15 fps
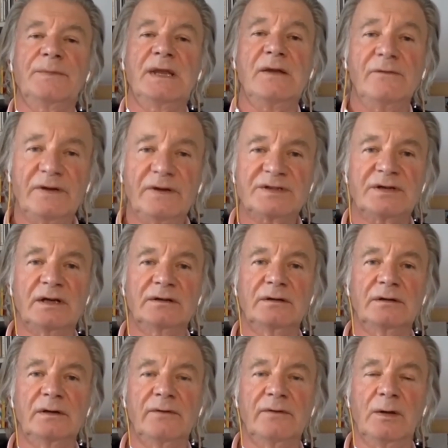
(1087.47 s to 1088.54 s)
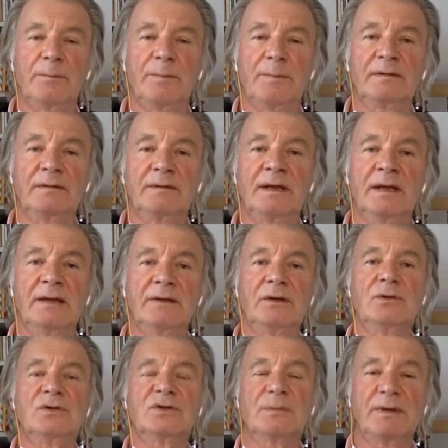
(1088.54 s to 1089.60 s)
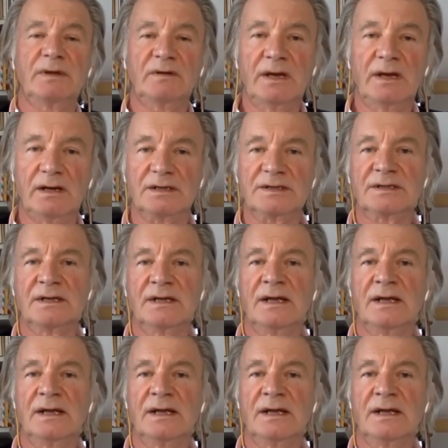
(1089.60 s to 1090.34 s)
infrastructure development and the use of materials